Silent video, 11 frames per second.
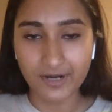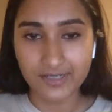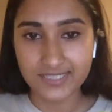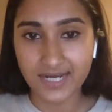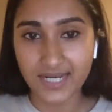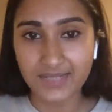part
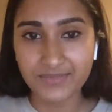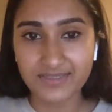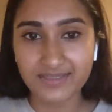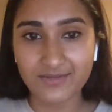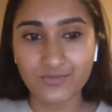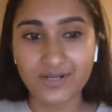time. And
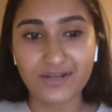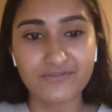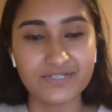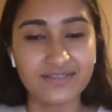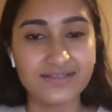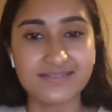then when I
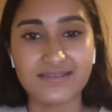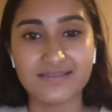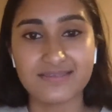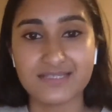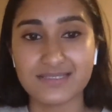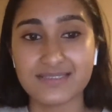realized that
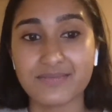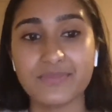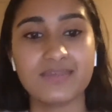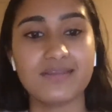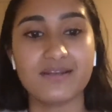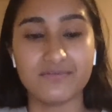this is something
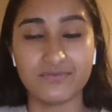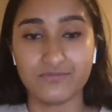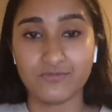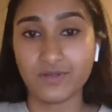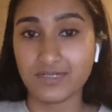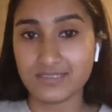that I
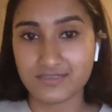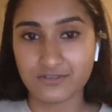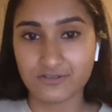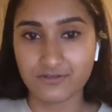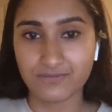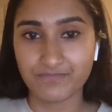wanted
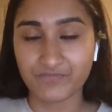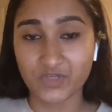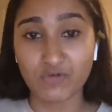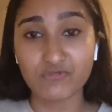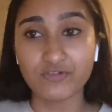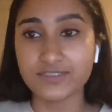to
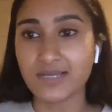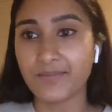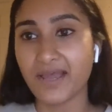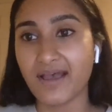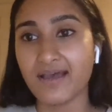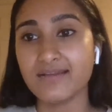go full time
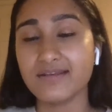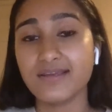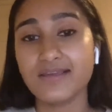at,